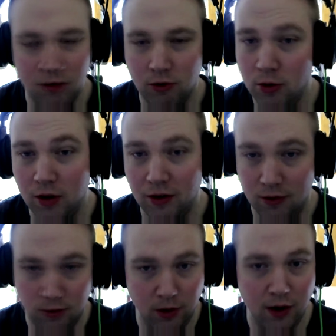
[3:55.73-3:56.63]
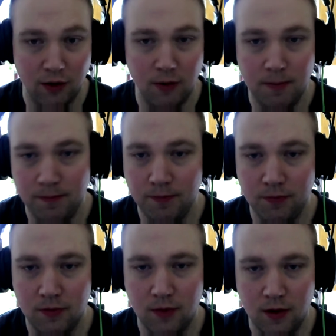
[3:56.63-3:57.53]
do this, try it
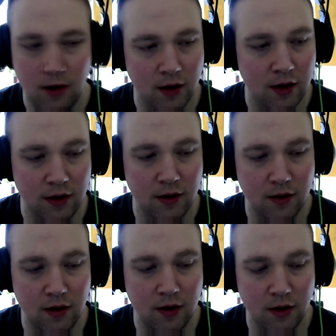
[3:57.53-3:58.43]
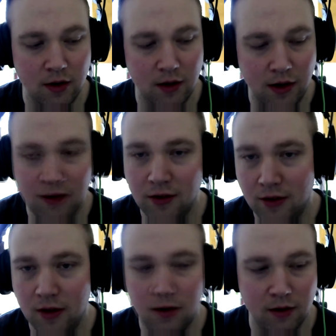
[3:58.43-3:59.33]
and uh, as I
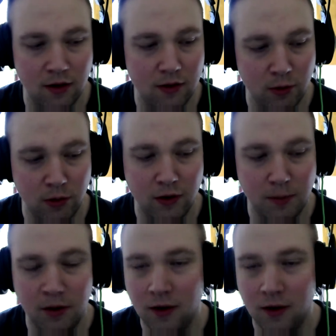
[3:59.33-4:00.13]
said this recipe